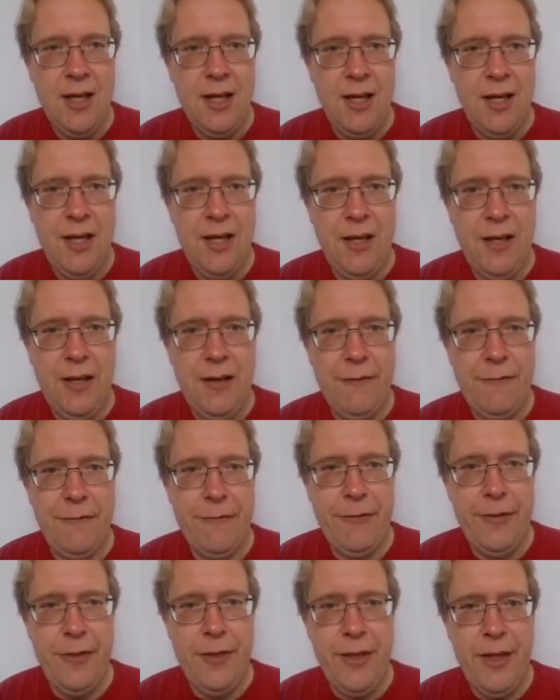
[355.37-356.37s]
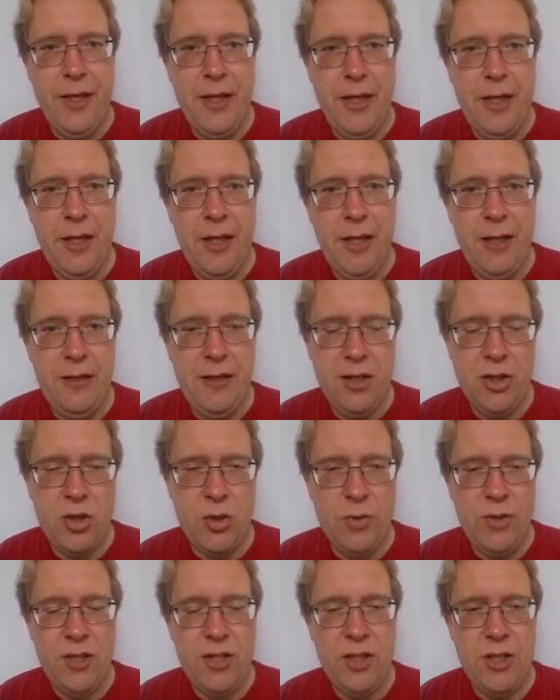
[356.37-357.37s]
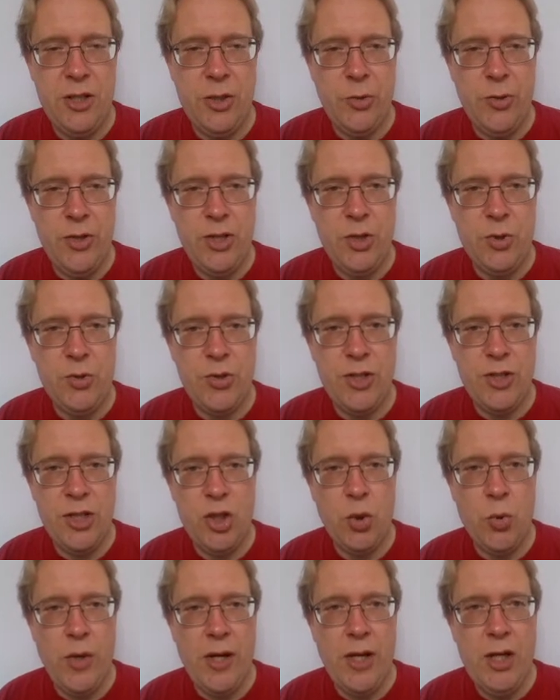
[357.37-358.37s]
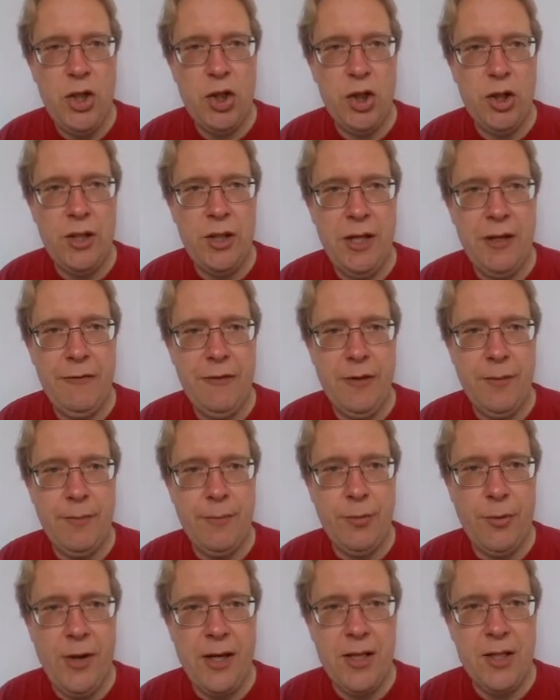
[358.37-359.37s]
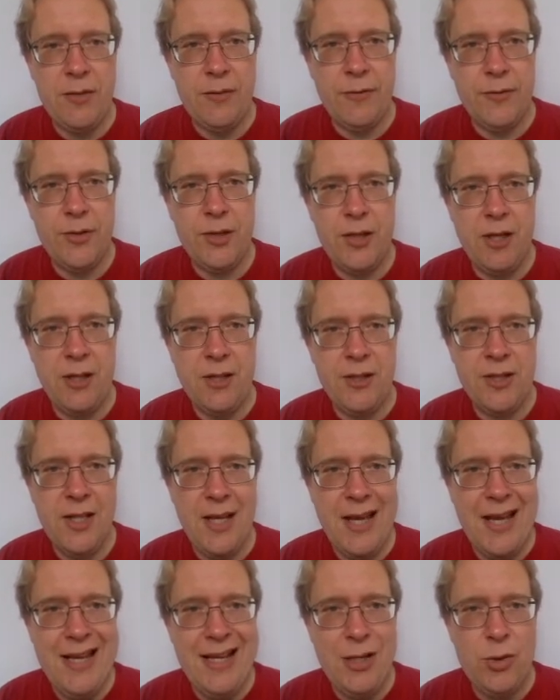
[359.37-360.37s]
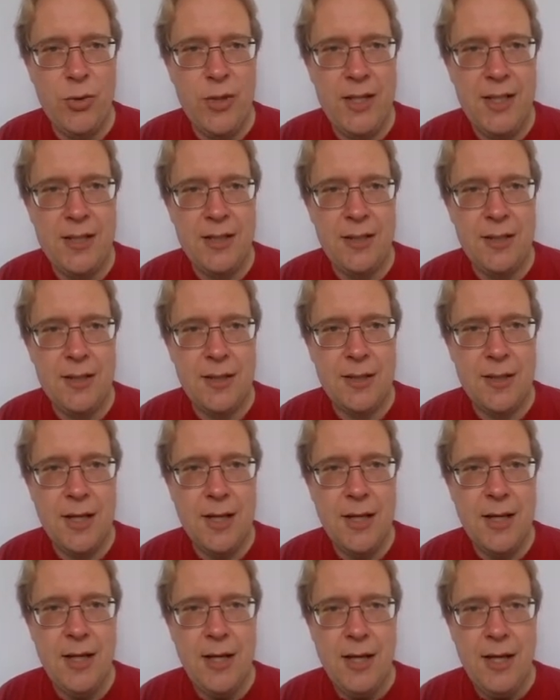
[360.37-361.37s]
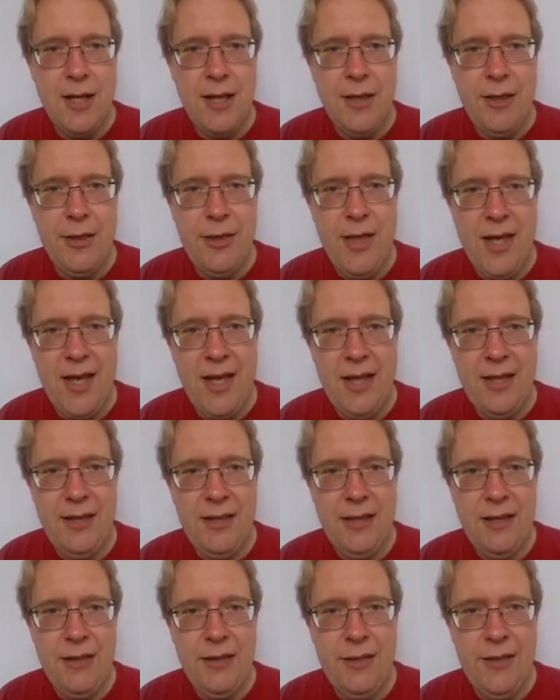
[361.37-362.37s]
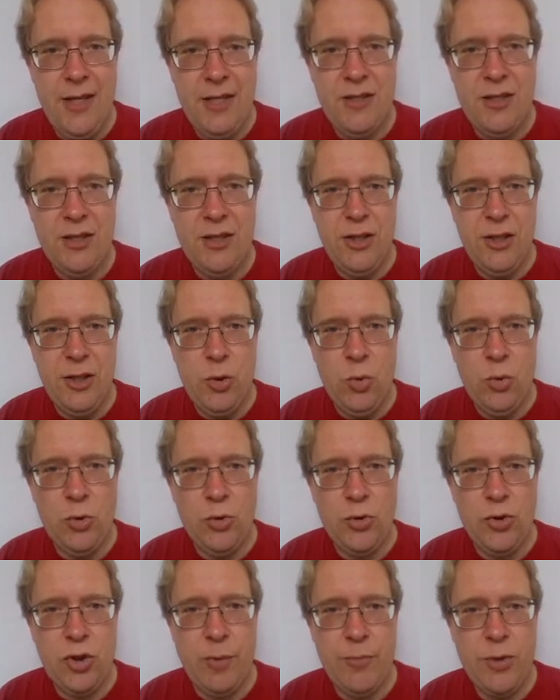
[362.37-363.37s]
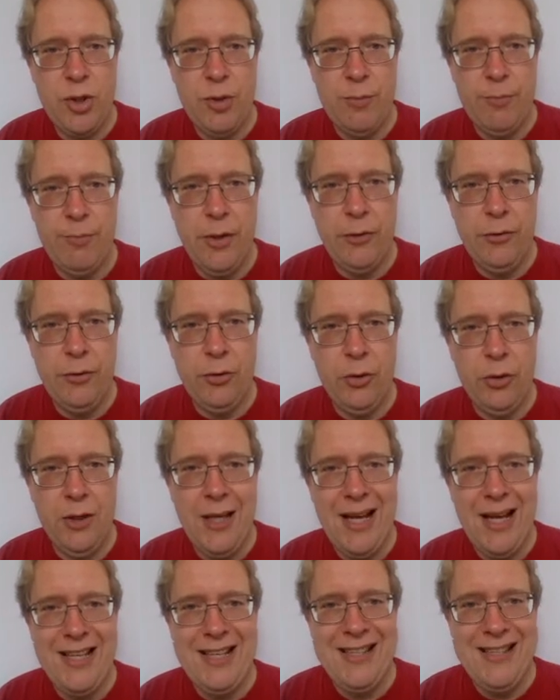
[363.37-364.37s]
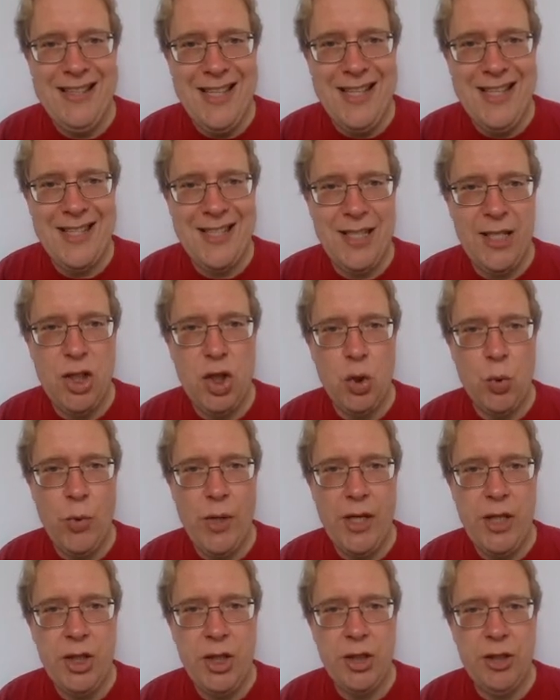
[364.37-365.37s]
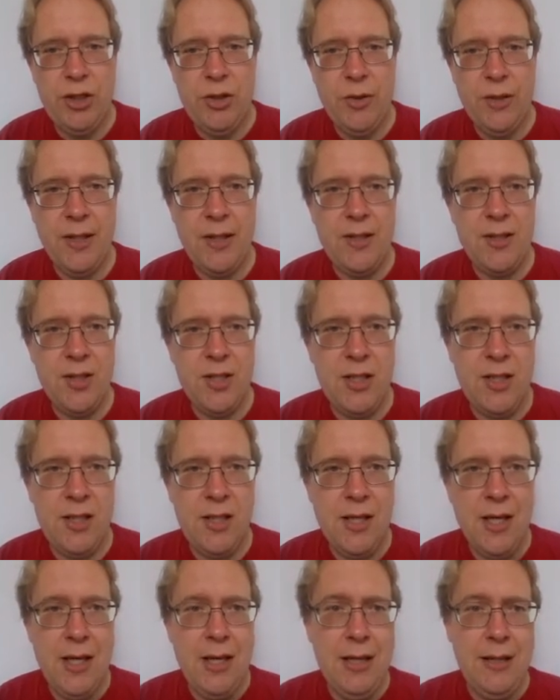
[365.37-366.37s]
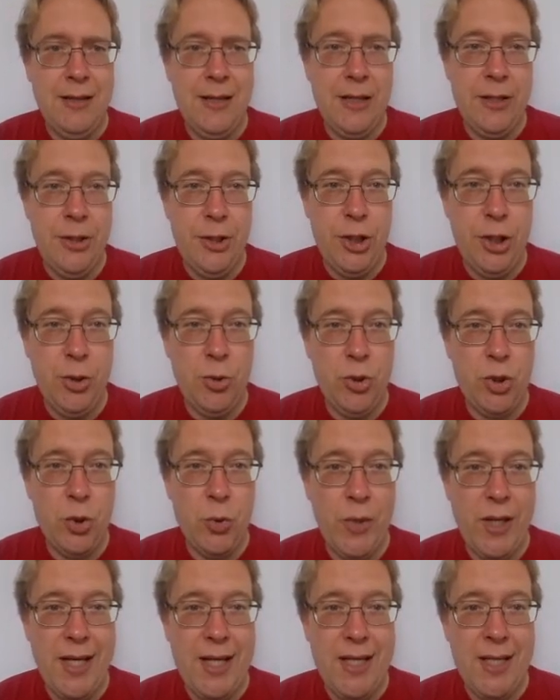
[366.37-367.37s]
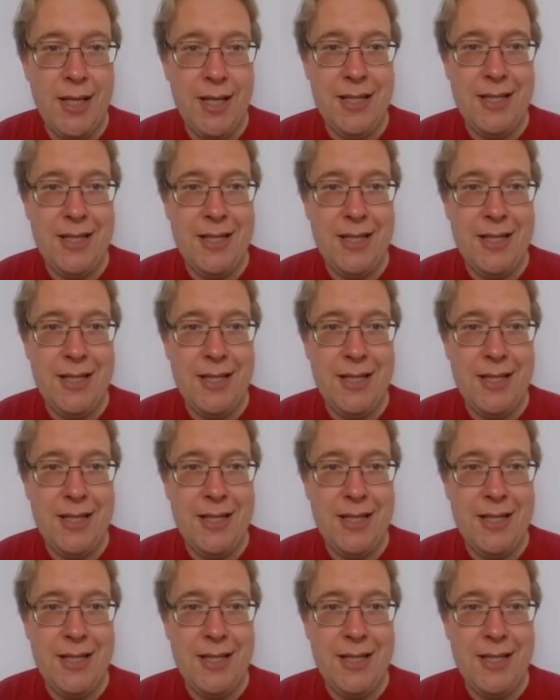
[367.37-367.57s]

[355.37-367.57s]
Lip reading: this is the original situation. If the price of salsa increases, then this new consumption bundle. And in this situation, you can see that due to an